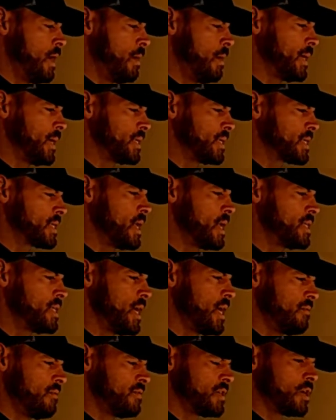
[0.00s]
It's kind of
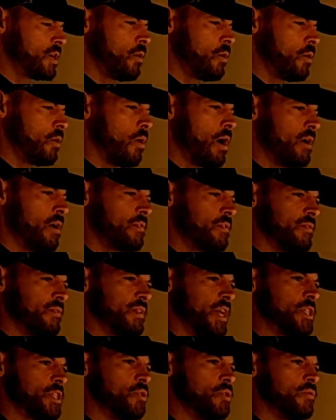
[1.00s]
tough to go off
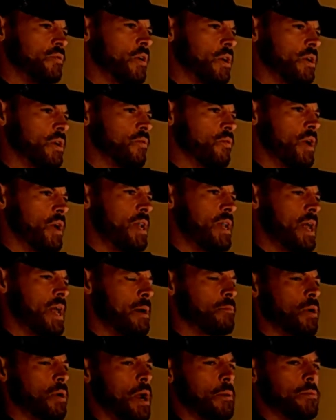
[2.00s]
unless you've already ridden that
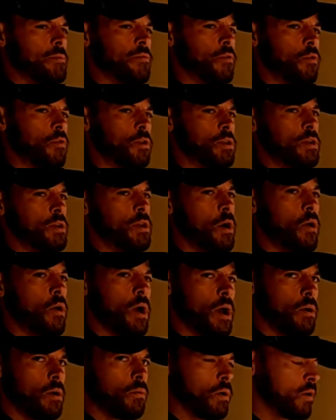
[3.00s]
brand before and you know
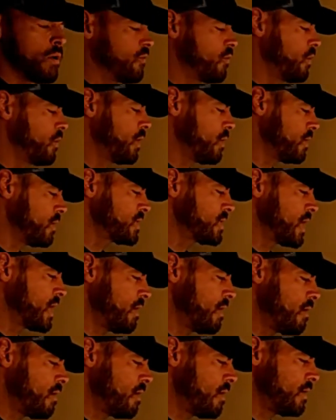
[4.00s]
how it worked for you. It's kind of
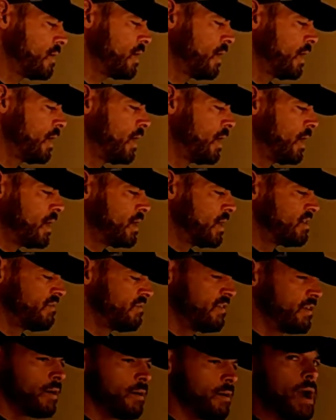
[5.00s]
hard to
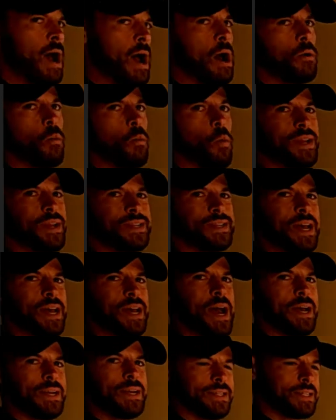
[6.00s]
figure out what
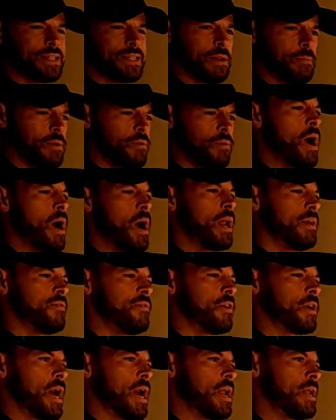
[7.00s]
size is going to be right if
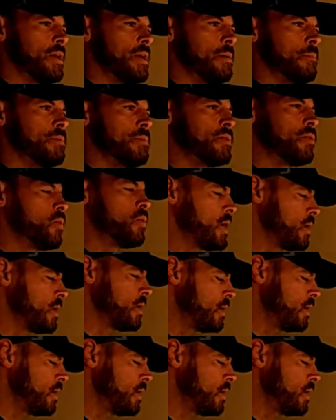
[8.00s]
you're kind of in between.